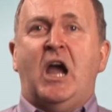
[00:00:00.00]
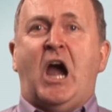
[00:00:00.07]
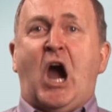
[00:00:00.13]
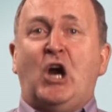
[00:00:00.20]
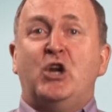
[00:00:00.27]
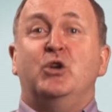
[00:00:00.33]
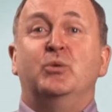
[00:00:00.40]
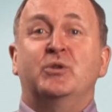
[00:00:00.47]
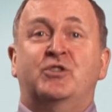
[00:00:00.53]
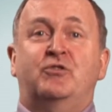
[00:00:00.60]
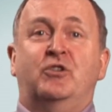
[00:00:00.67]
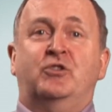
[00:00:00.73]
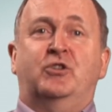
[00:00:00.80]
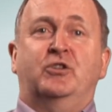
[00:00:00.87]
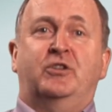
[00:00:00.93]
Are you a
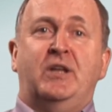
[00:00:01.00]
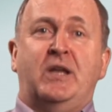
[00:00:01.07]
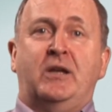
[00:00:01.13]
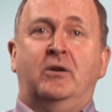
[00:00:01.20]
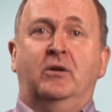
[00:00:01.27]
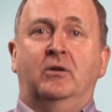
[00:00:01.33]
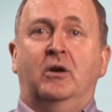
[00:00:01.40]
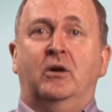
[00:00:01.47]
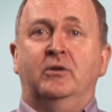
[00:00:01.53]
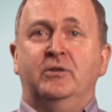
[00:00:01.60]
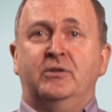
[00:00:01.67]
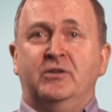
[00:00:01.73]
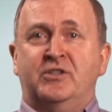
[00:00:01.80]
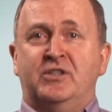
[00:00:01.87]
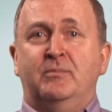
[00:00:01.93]
structured thinker or do
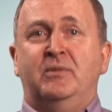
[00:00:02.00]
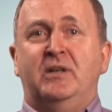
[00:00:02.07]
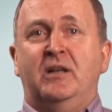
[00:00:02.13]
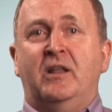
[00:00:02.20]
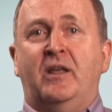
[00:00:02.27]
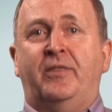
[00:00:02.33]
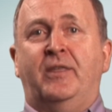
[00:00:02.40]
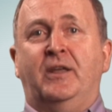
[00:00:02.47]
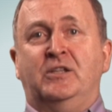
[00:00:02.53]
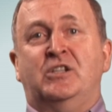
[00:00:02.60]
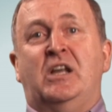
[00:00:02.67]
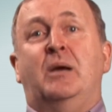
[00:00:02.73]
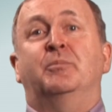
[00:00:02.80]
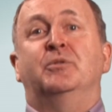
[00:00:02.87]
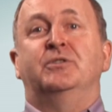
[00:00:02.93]
you simply let things
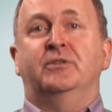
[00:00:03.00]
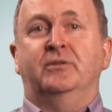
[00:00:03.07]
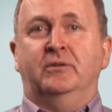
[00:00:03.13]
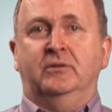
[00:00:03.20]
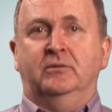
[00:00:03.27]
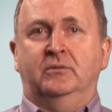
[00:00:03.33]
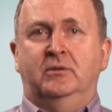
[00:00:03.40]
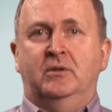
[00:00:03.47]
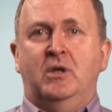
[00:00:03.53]
happen to you?